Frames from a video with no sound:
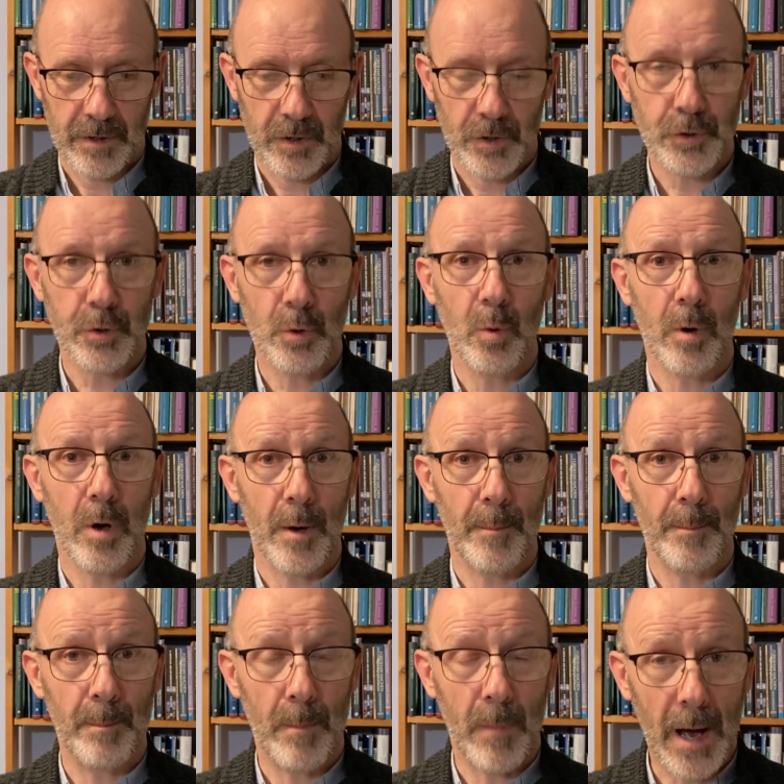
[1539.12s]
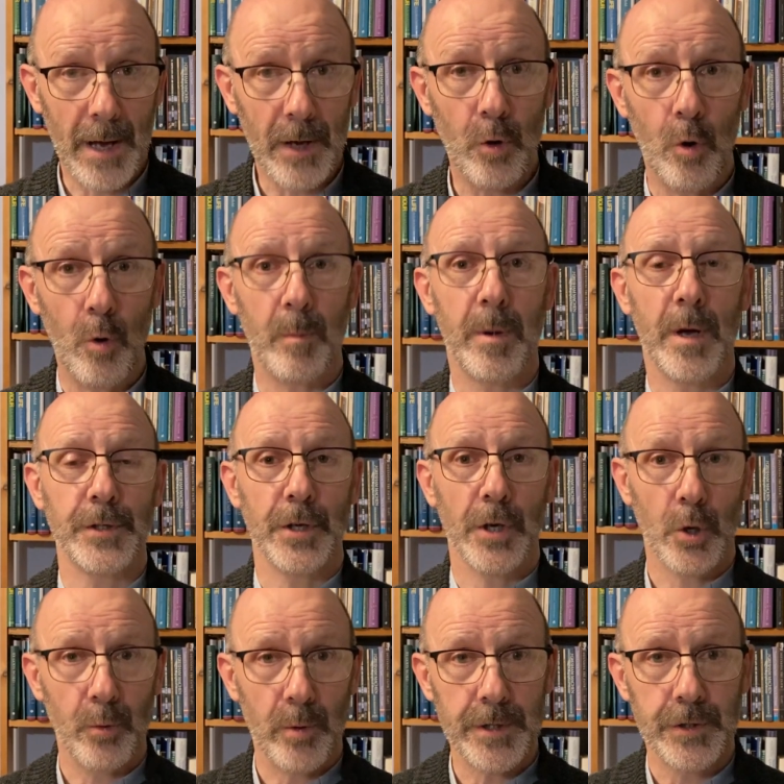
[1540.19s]
So, my hope as a
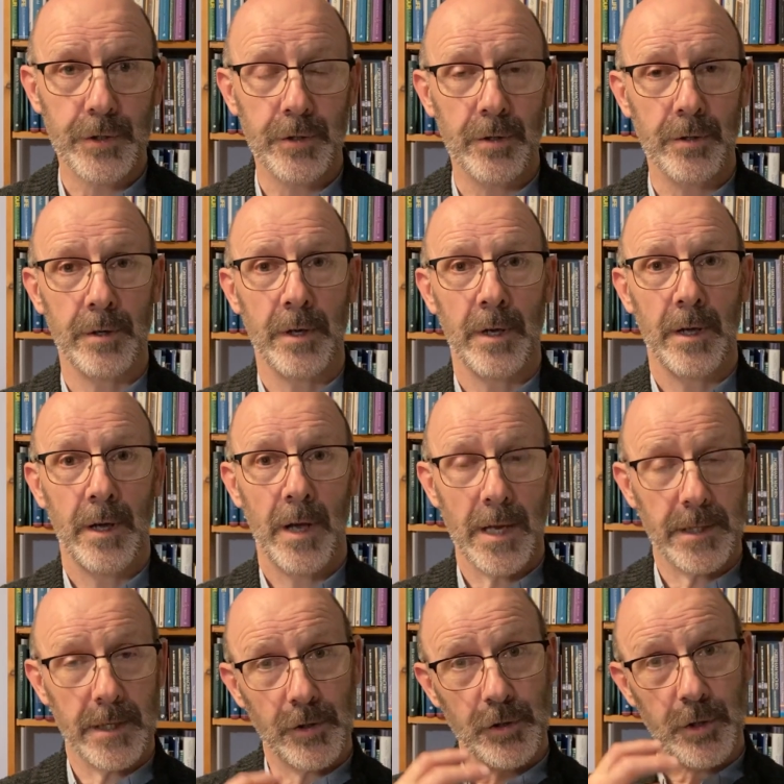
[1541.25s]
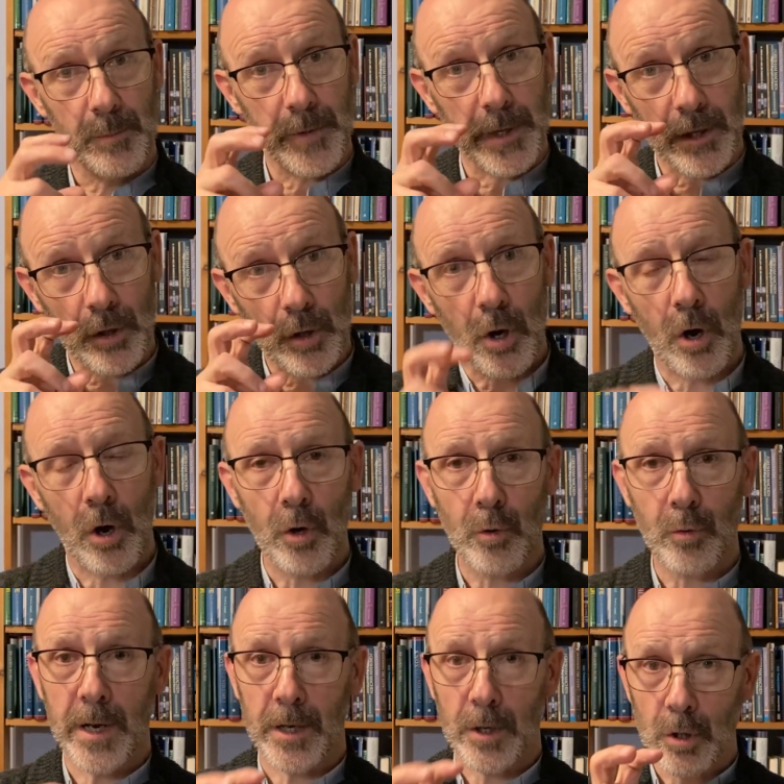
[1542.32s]
Christian is in something
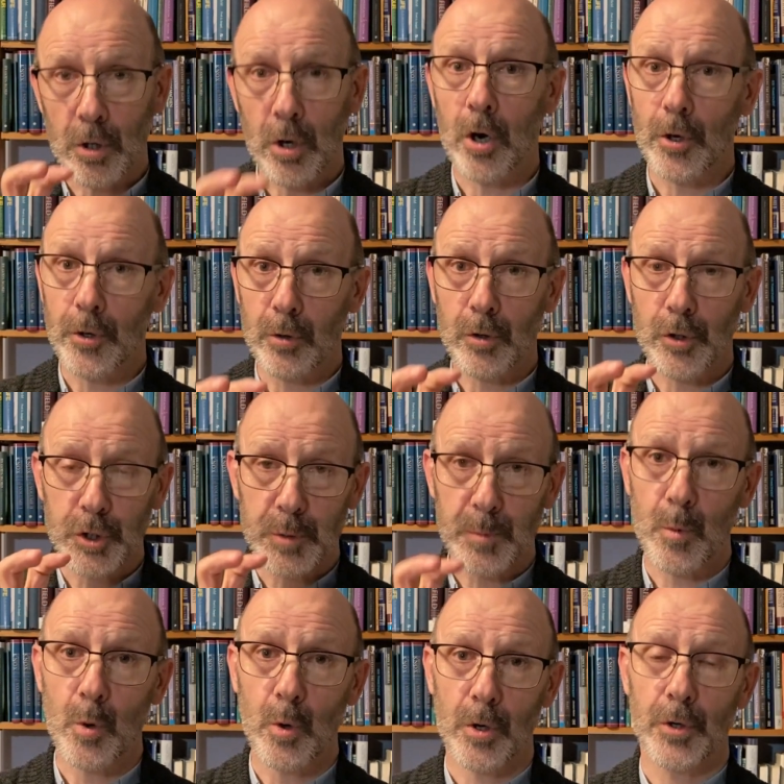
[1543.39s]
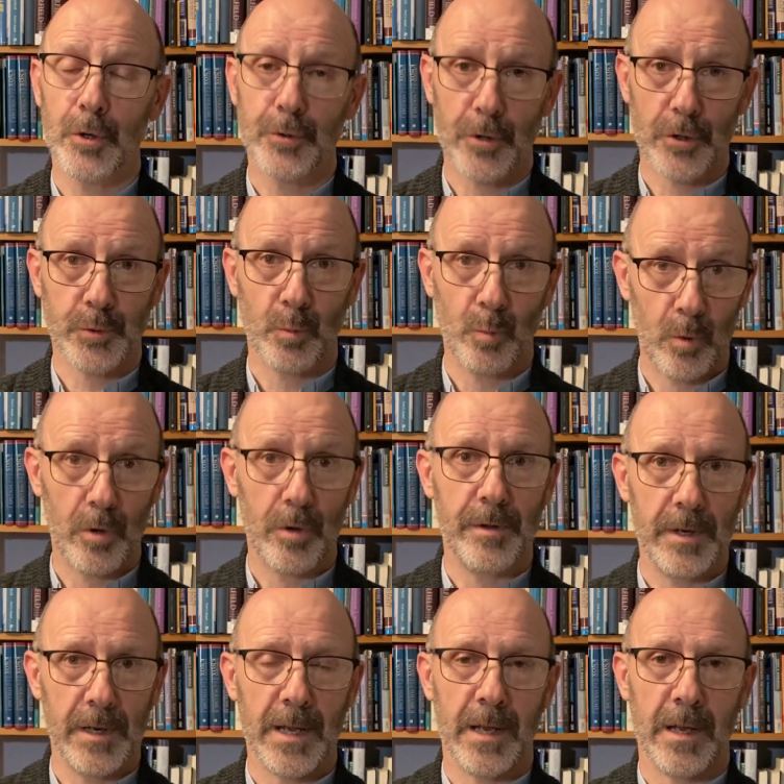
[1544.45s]
concrete God who has spoken
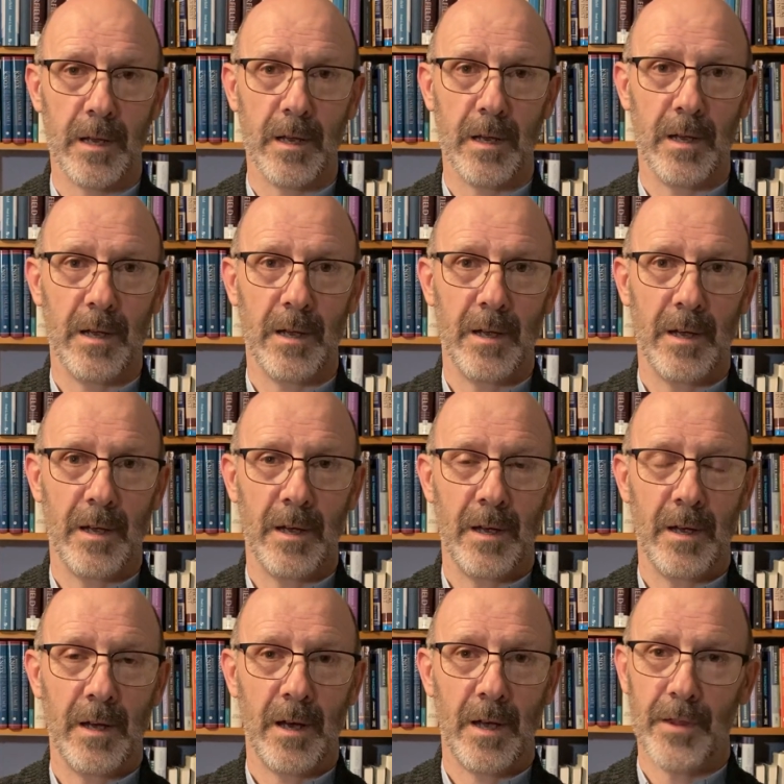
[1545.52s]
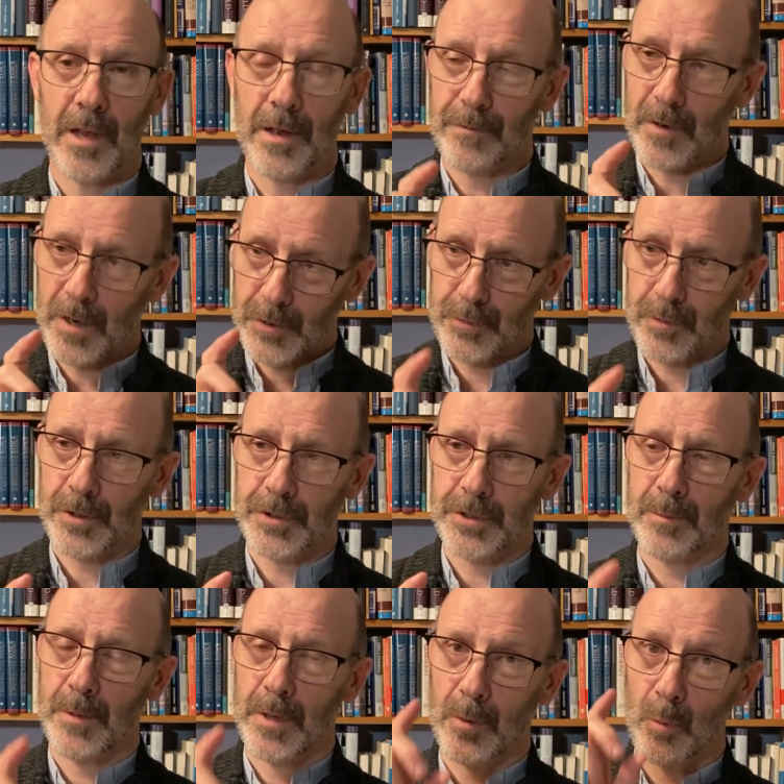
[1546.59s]
trustworthily and therefore I trust
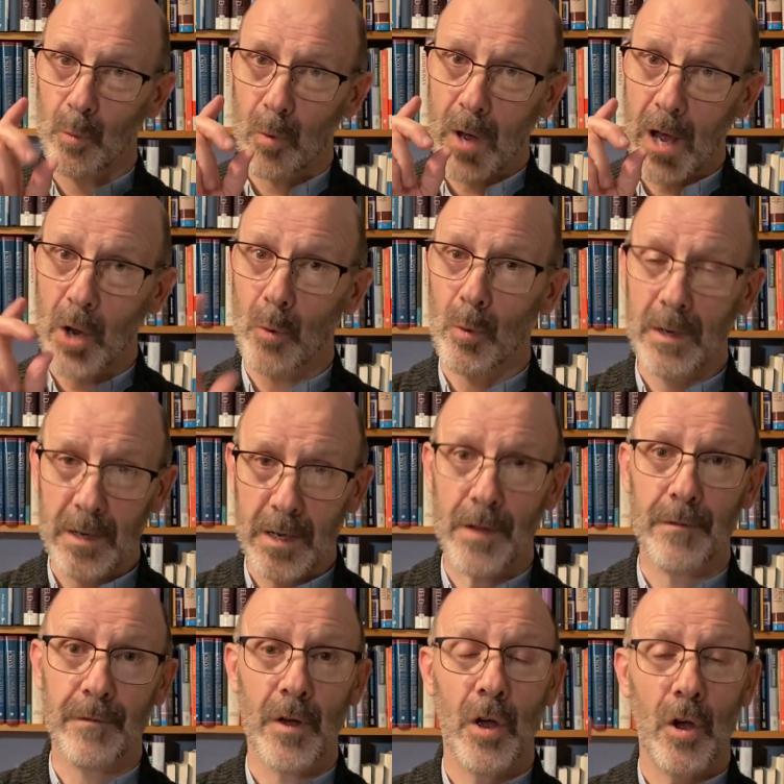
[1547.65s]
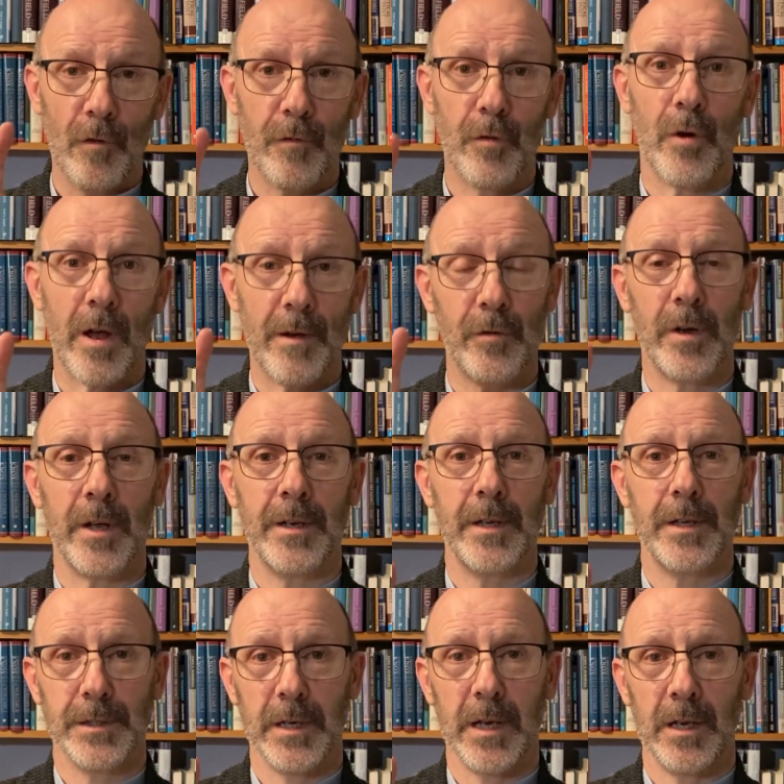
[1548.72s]
him that I will live forever in
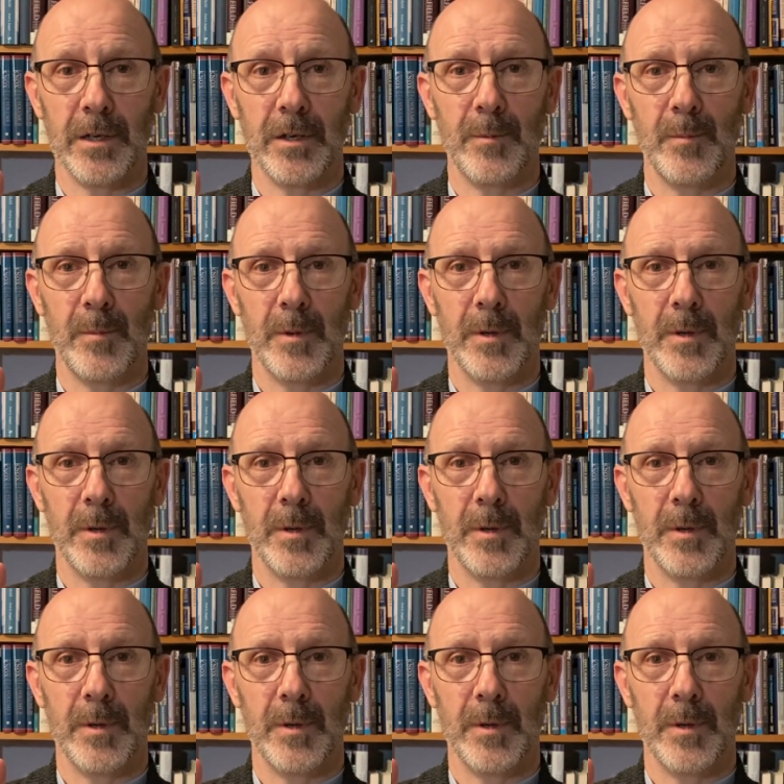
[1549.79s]
his kingdom.